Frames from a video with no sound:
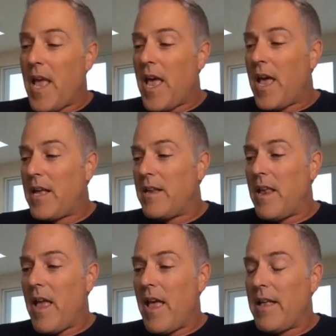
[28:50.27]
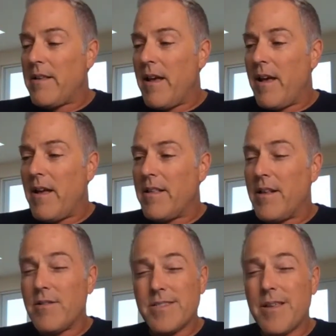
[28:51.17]
And
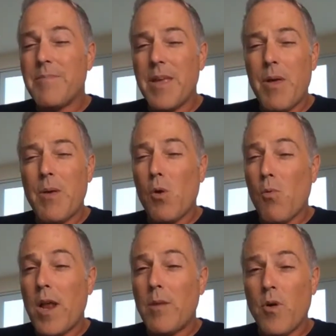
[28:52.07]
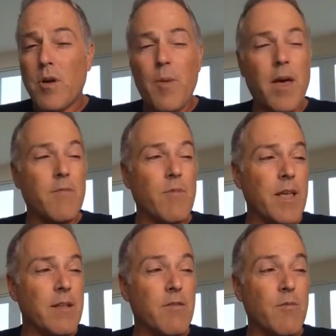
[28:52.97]
someday maybe I'll write a book about it when I
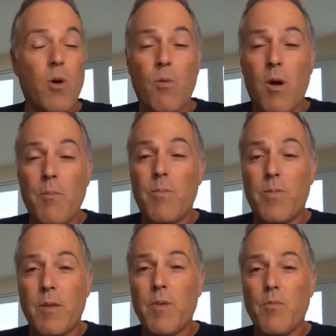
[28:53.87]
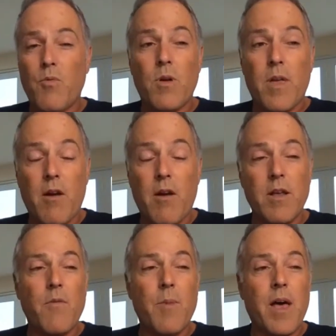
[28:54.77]
get to the point where I think people will care
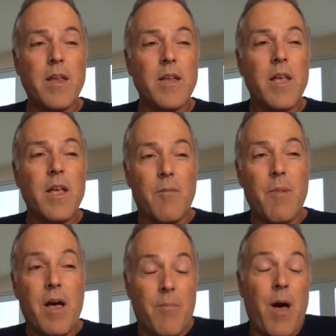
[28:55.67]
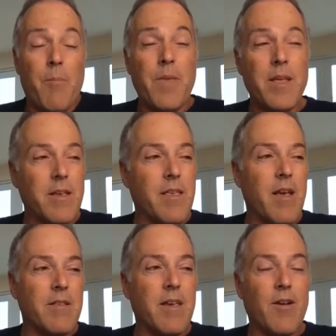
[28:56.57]
enough about it, about me
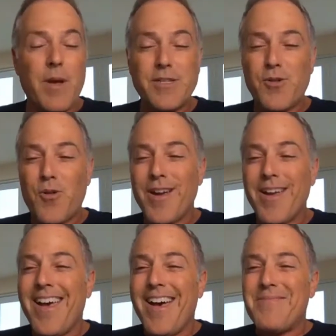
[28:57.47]
to hear my story.